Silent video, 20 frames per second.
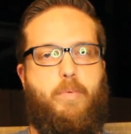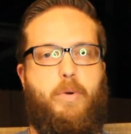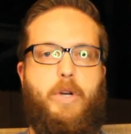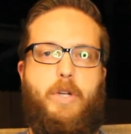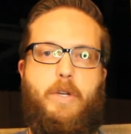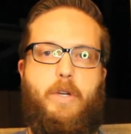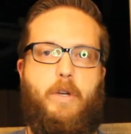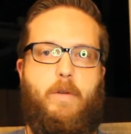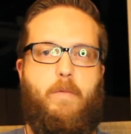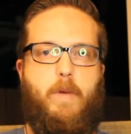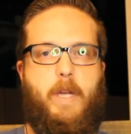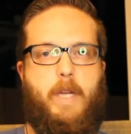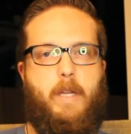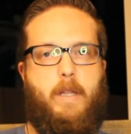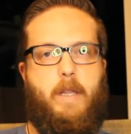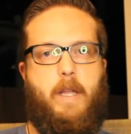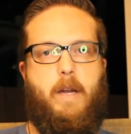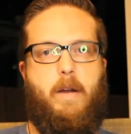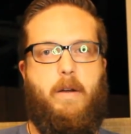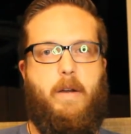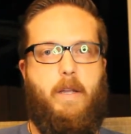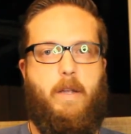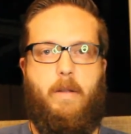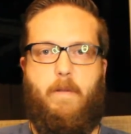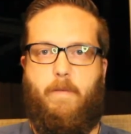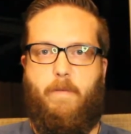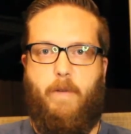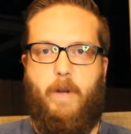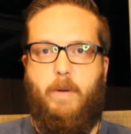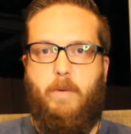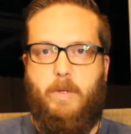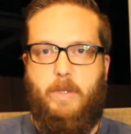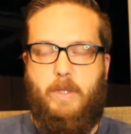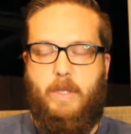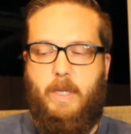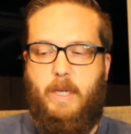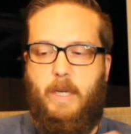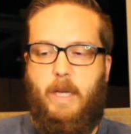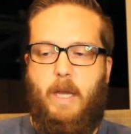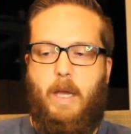good regularity and
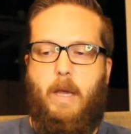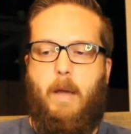frequency,